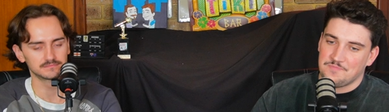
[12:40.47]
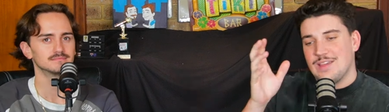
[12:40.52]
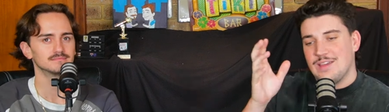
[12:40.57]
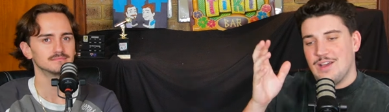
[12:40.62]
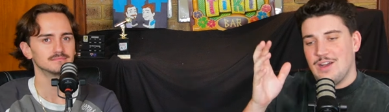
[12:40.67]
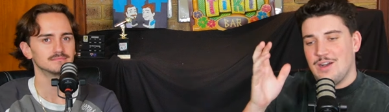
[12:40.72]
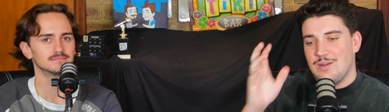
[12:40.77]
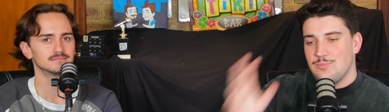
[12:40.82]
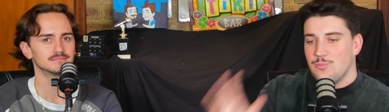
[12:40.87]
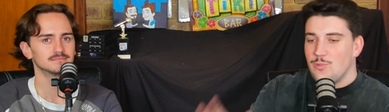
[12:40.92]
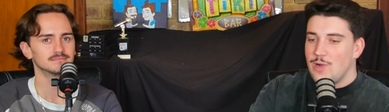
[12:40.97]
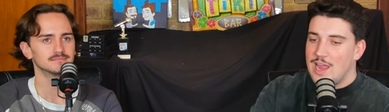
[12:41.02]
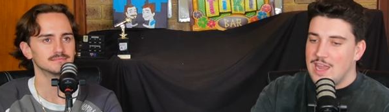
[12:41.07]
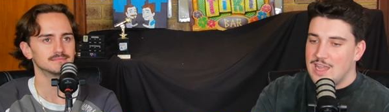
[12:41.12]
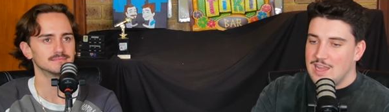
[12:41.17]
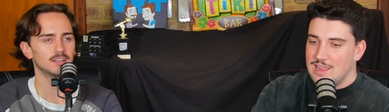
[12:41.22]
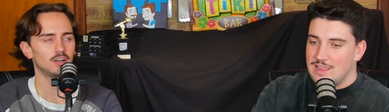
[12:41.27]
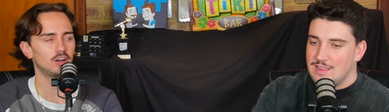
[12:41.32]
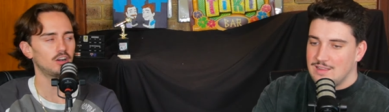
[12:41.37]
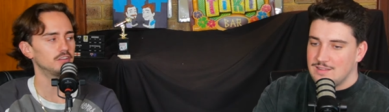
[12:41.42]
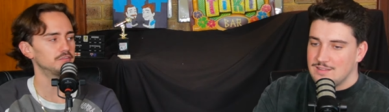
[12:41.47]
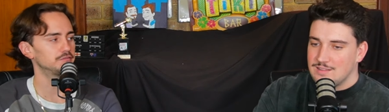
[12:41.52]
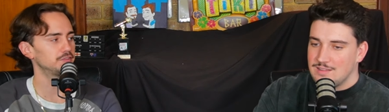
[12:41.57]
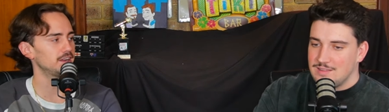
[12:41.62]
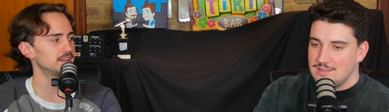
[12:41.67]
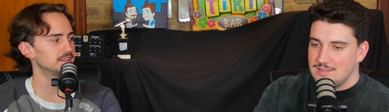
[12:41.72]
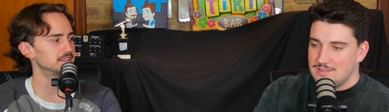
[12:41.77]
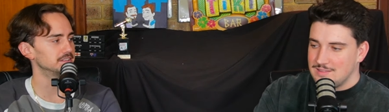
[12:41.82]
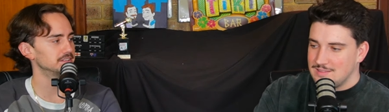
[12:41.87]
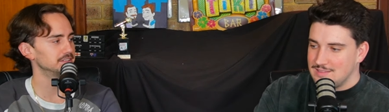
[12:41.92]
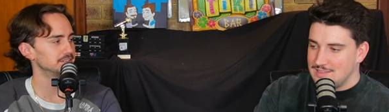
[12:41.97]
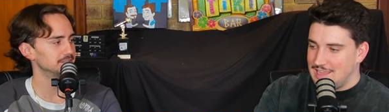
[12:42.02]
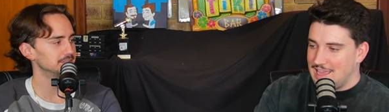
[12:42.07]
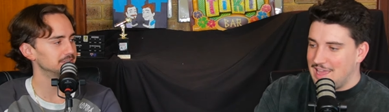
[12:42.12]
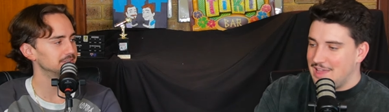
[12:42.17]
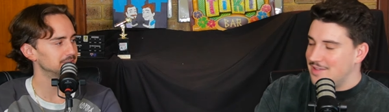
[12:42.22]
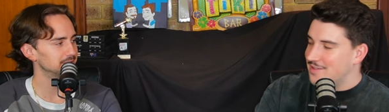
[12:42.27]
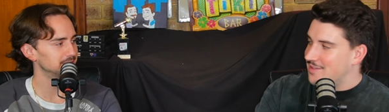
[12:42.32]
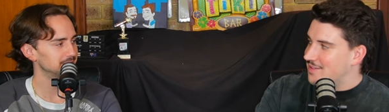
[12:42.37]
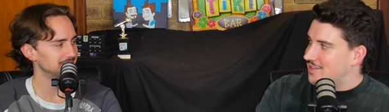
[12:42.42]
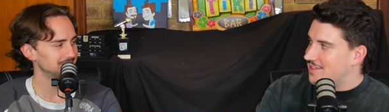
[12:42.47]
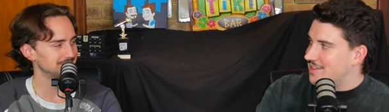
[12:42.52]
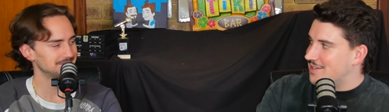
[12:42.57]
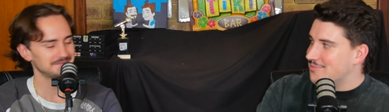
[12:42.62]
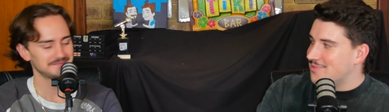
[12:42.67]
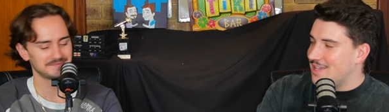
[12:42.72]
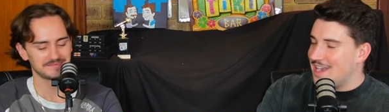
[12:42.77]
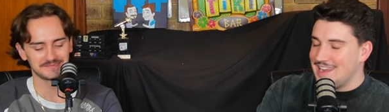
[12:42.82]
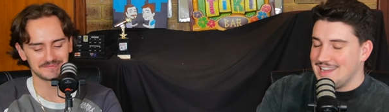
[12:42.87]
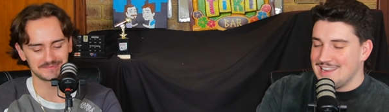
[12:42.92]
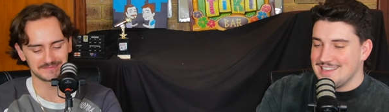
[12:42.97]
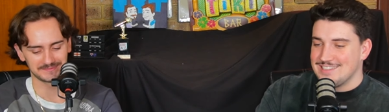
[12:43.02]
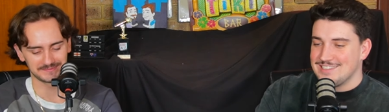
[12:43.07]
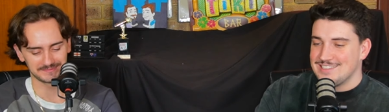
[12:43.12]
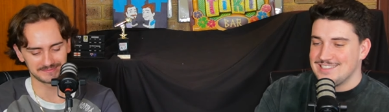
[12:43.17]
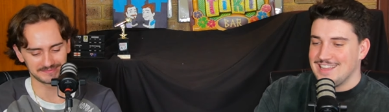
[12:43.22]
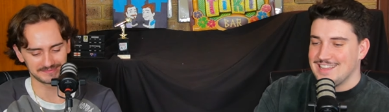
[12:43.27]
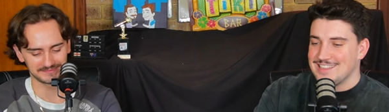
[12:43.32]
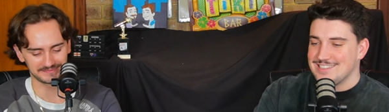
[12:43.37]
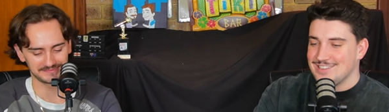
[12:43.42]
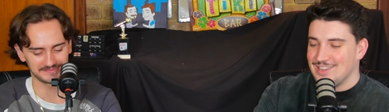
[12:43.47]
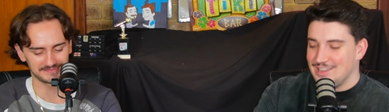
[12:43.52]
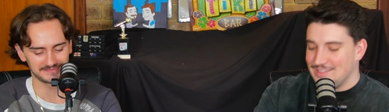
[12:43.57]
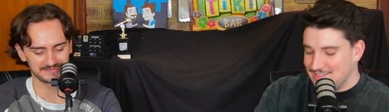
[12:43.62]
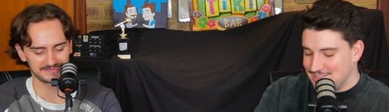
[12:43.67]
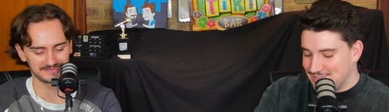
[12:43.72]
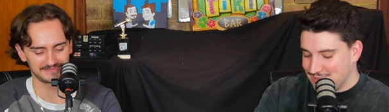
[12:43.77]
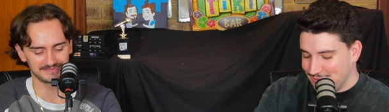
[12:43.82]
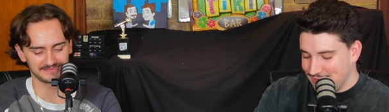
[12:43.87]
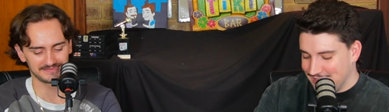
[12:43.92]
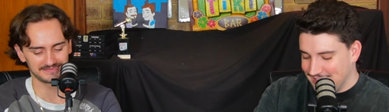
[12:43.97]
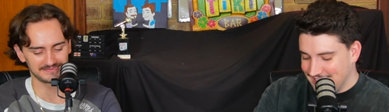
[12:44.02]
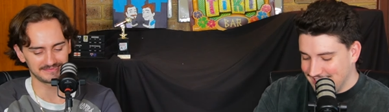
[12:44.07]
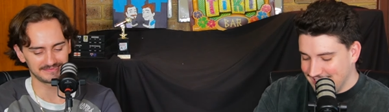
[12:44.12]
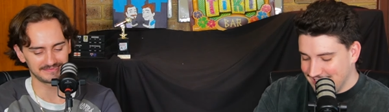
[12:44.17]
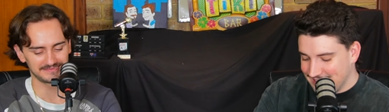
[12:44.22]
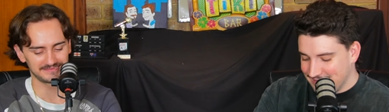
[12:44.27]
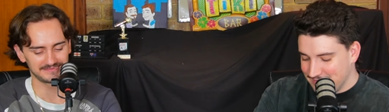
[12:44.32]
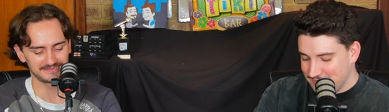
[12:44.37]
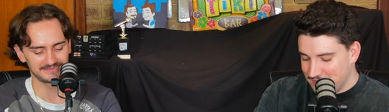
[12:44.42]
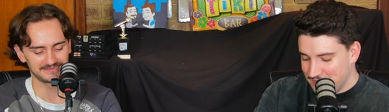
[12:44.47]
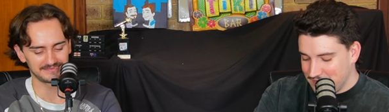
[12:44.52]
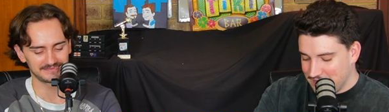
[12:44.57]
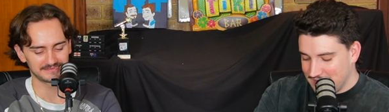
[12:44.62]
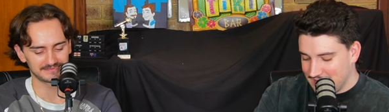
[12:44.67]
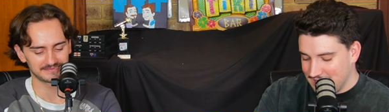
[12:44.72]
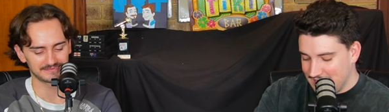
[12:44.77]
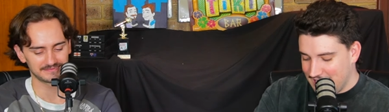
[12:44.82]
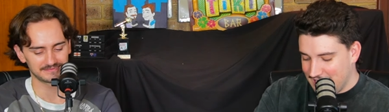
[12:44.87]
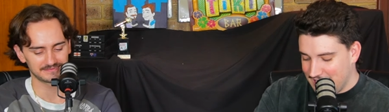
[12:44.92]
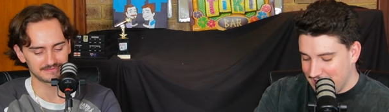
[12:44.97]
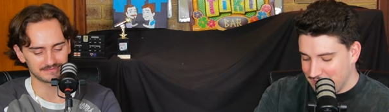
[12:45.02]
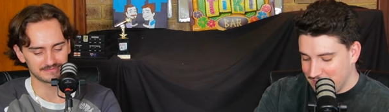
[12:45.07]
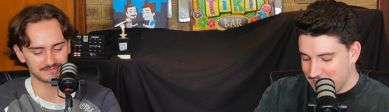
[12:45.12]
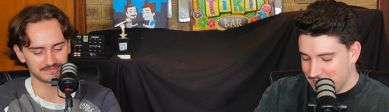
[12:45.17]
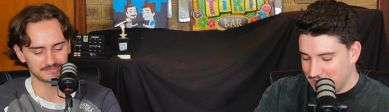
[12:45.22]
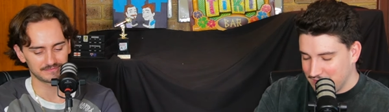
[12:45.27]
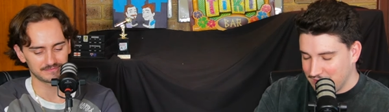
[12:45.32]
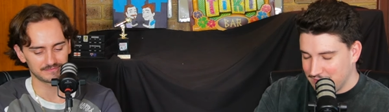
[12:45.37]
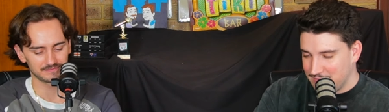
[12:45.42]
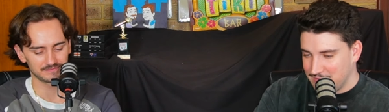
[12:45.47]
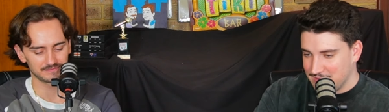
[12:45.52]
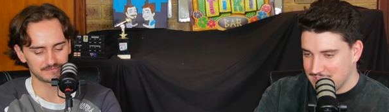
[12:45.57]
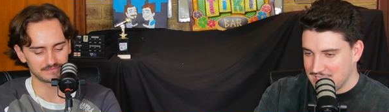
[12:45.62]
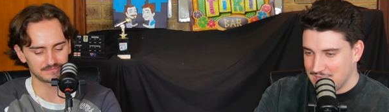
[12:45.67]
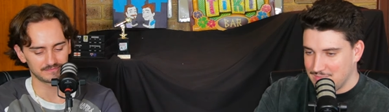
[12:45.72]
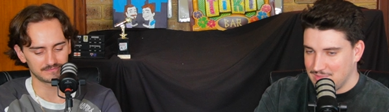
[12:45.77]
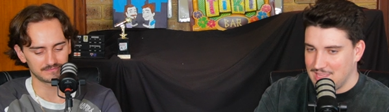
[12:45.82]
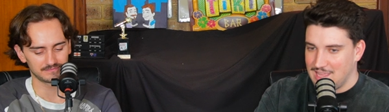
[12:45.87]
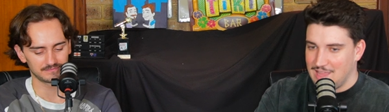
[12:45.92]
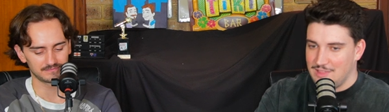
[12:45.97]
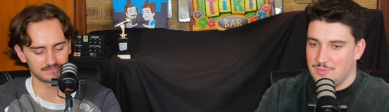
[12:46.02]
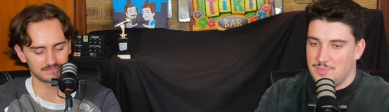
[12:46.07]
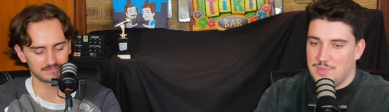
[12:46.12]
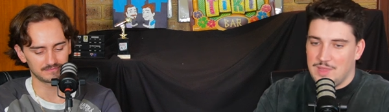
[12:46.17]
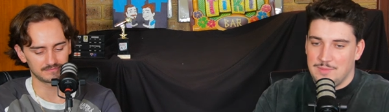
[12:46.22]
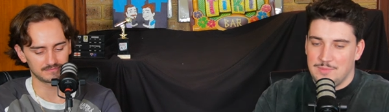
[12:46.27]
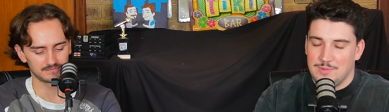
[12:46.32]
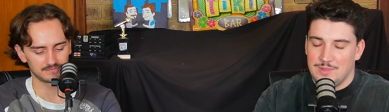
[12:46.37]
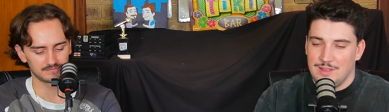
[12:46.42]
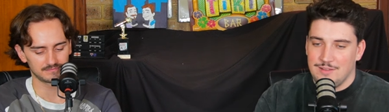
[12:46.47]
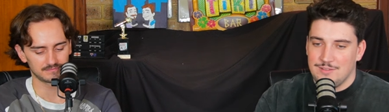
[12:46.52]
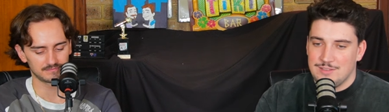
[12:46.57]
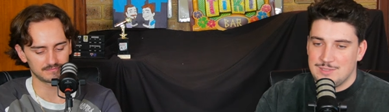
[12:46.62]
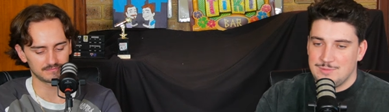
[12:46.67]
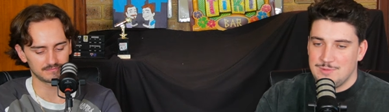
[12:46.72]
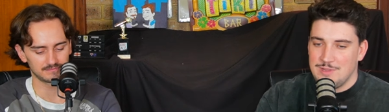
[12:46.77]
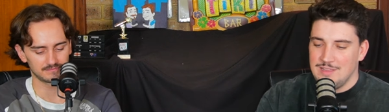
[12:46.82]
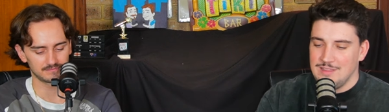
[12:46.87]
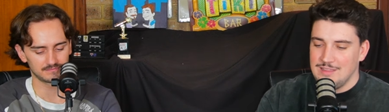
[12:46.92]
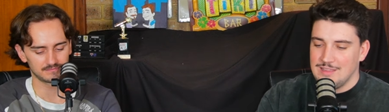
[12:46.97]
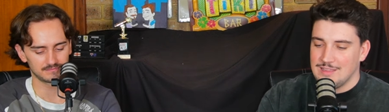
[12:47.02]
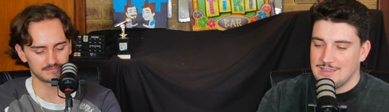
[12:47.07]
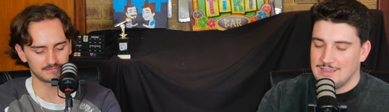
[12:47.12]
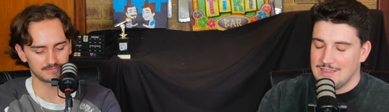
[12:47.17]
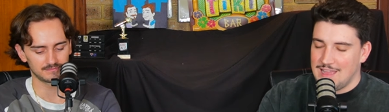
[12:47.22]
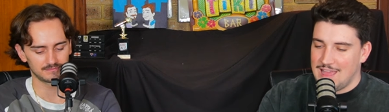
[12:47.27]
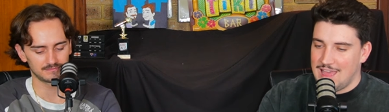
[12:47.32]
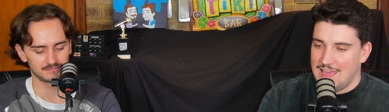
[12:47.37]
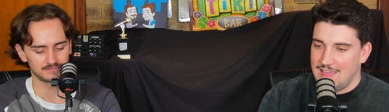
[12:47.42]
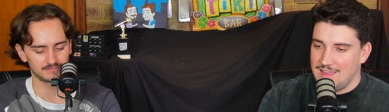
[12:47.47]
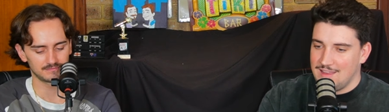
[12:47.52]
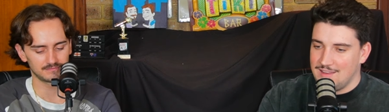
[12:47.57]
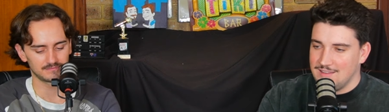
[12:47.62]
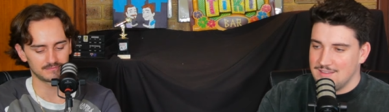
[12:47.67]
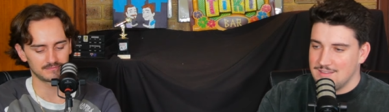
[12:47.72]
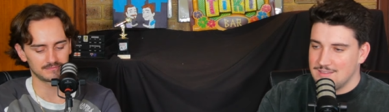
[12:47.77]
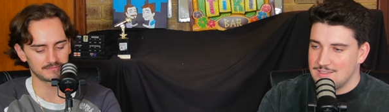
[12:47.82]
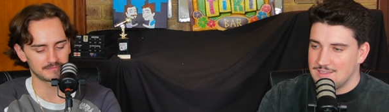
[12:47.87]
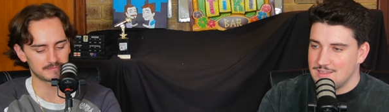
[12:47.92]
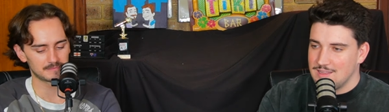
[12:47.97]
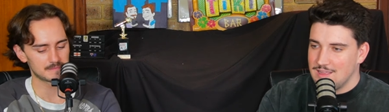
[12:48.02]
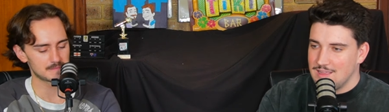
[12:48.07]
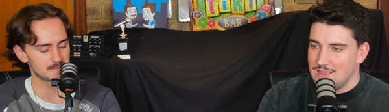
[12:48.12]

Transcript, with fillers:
Speaker 1: I'm waiting. Oh, friend. Yeah, I'm waiting just outside the toilet um, for some of the other people I was with, and